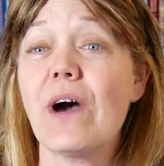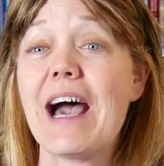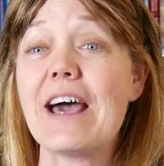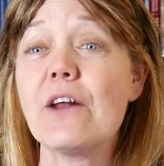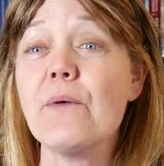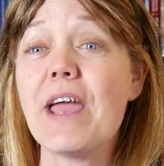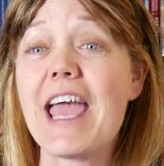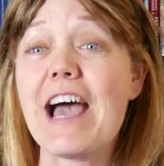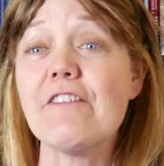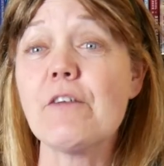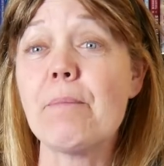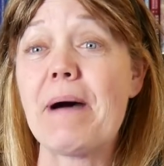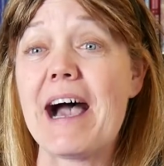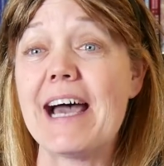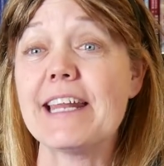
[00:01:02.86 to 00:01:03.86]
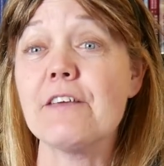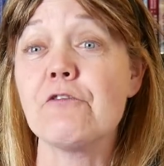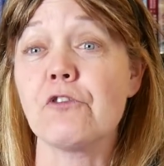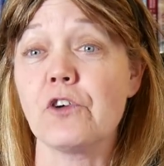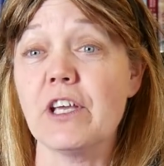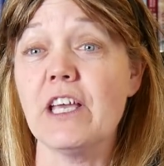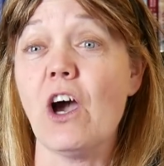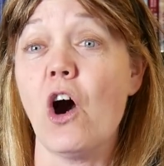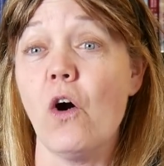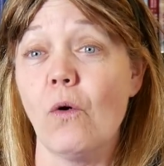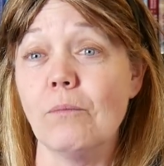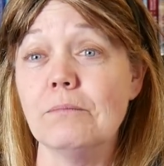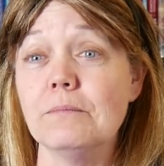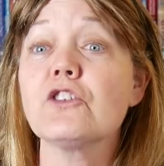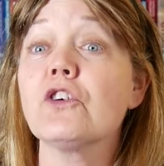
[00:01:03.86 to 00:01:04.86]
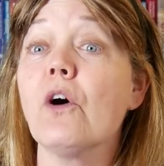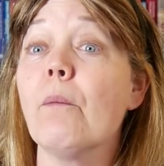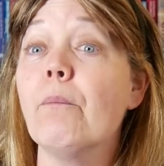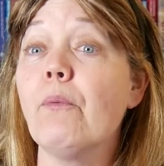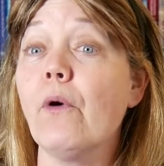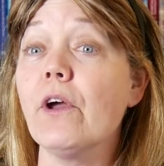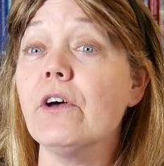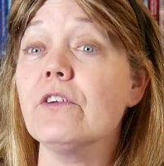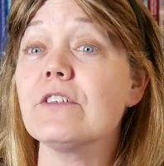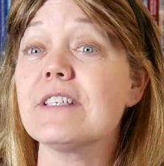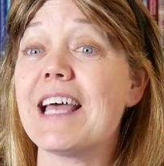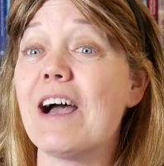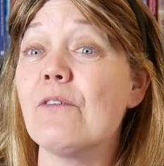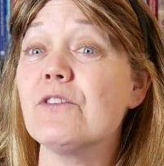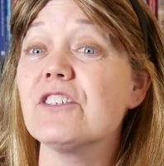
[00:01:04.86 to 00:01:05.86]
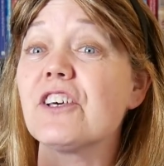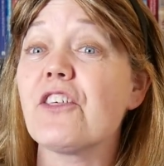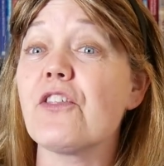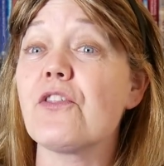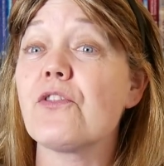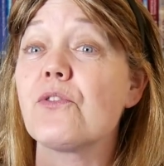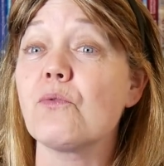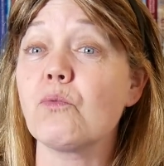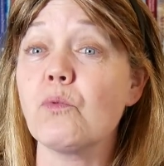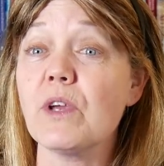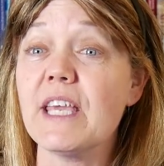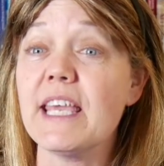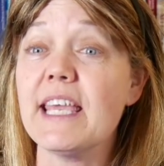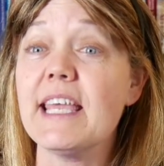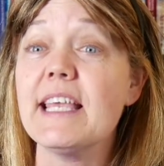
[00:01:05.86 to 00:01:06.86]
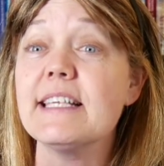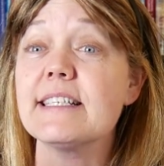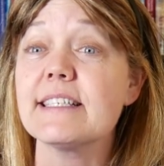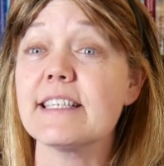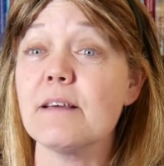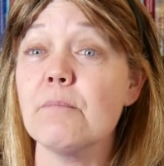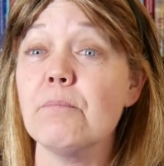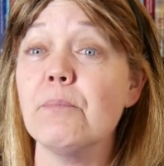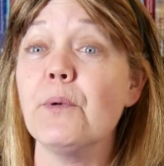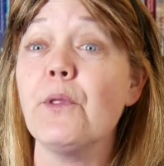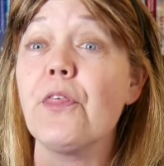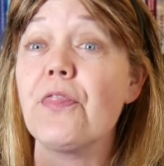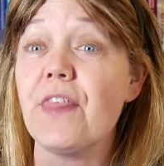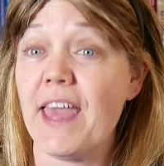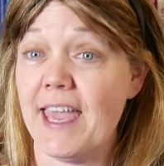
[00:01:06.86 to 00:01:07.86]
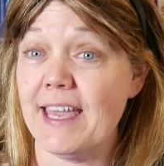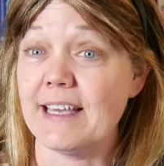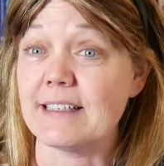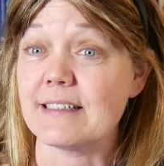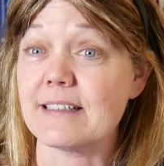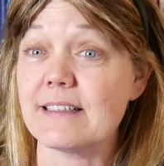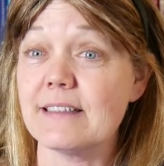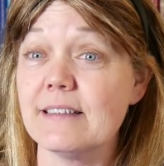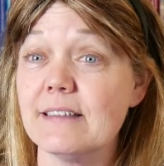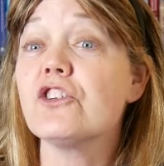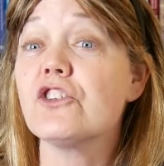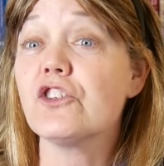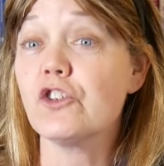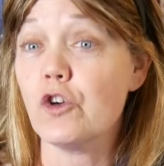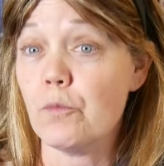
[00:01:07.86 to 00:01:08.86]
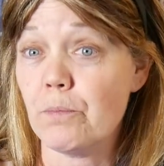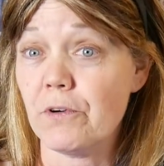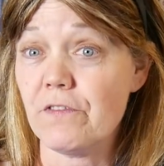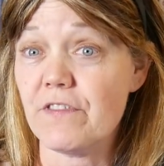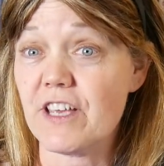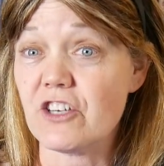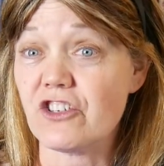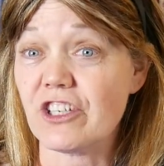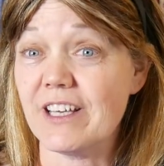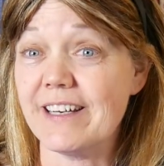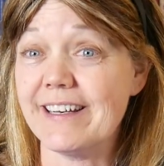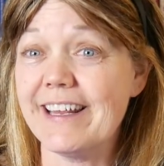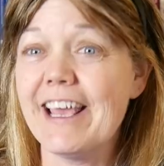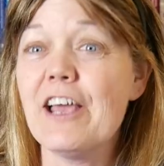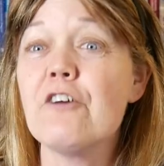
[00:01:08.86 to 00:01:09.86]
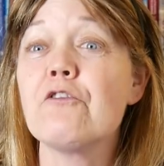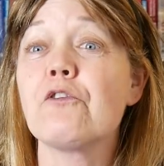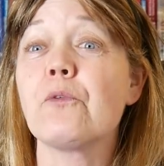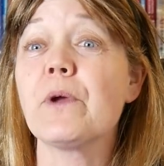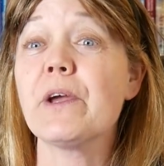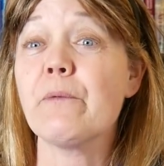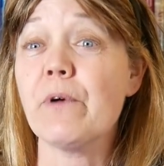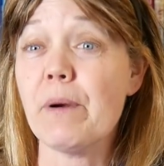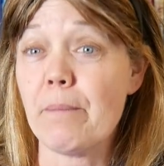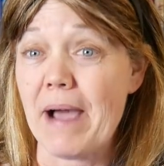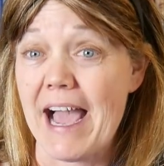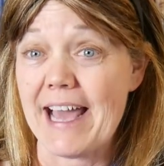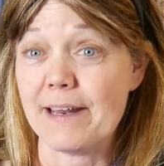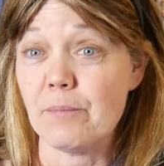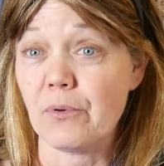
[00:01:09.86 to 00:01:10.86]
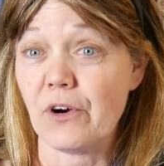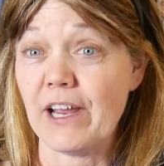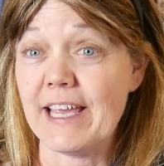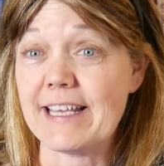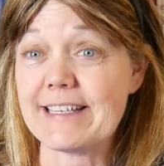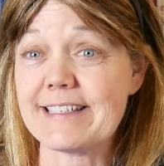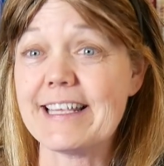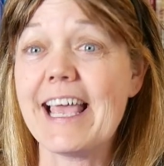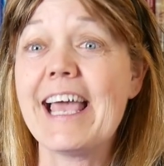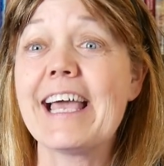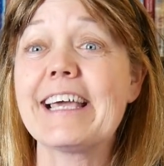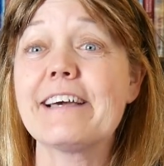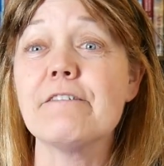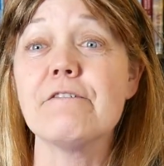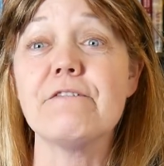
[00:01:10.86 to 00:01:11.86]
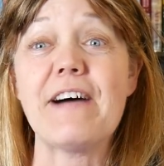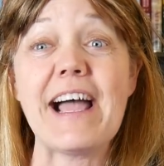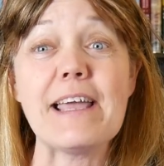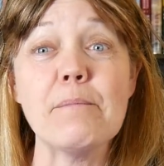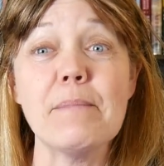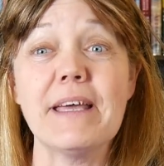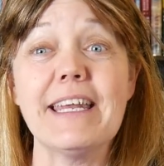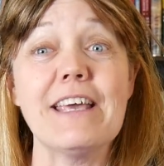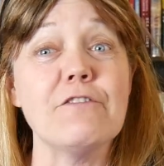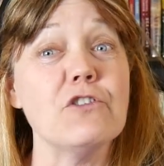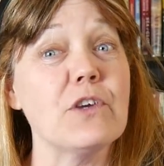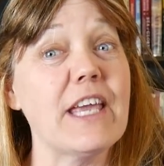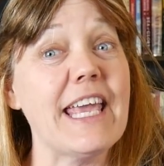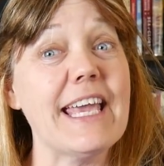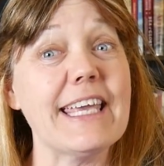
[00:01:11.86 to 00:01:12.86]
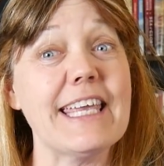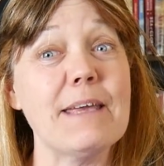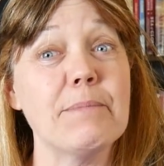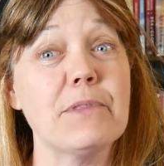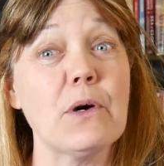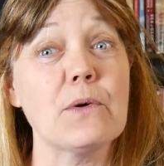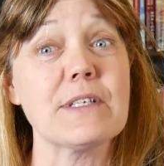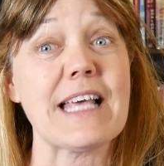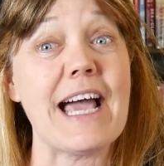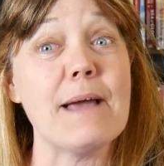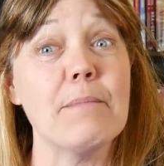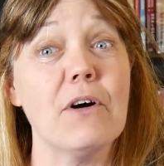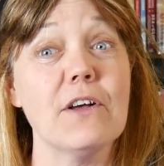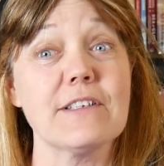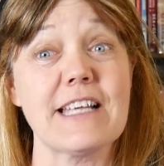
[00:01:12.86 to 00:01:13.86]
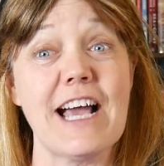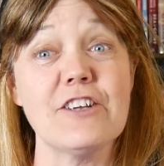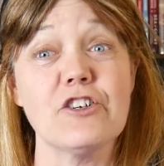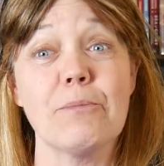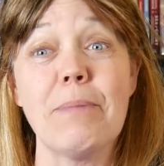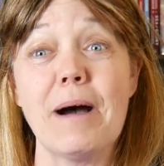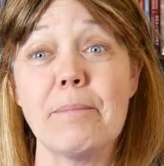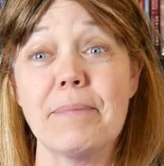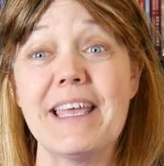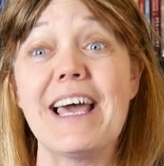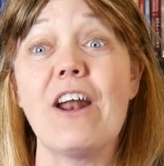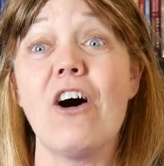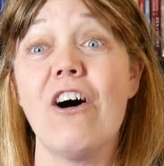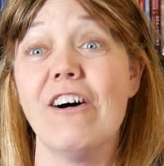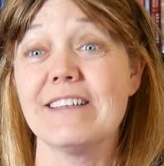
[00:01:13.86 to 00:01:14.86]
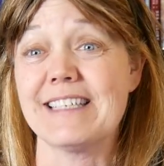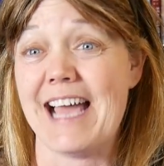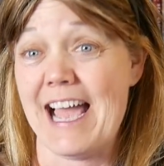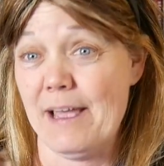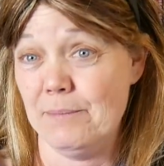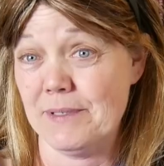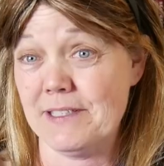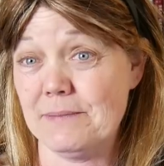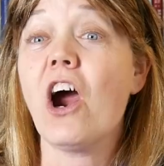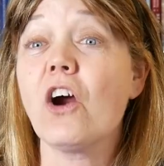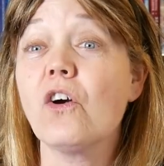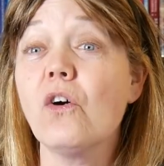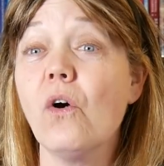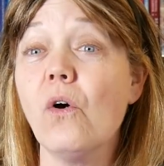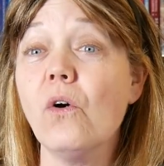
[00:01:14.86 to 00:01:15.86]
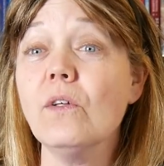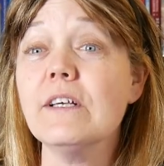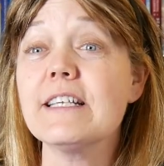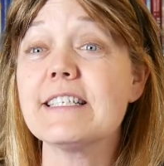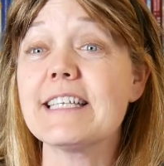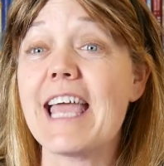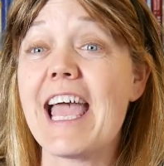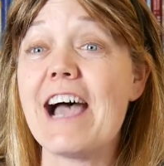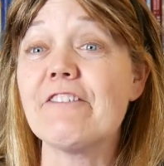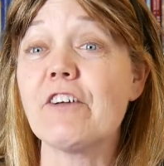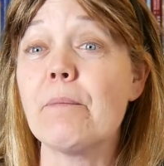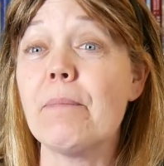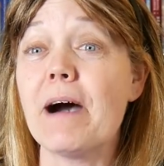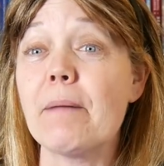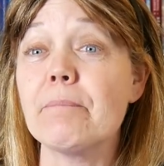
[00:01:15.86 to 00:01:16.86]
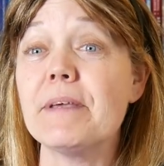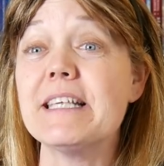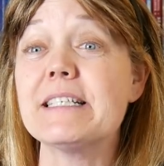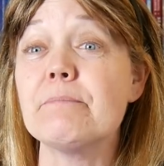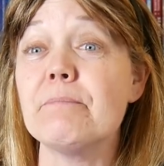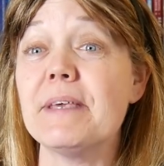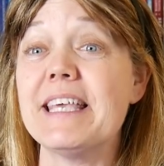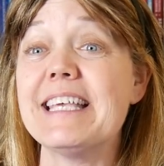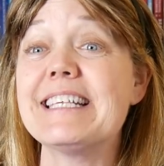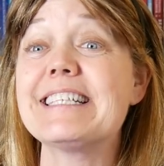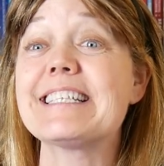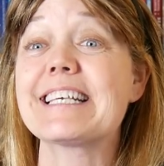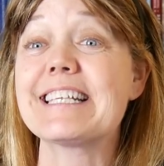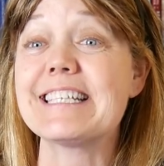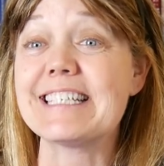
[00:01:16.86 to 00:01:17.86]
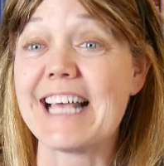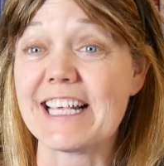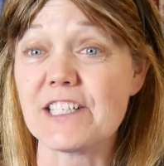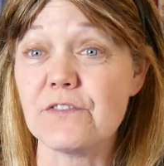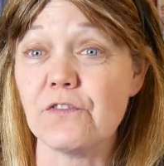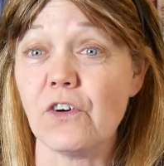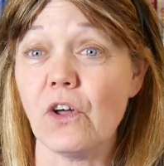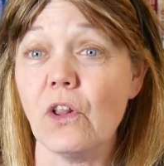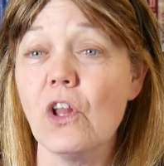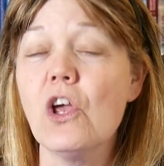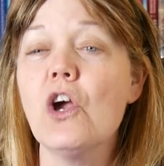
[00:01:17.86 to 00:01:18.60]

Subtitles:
how do we have a potty-free home? So it boils down to 3 simple things: supervision, frequent potty breaks, and confinement if you can't keep those eyeballs on your puppy at all times. Our goal is to have our puppies be successful.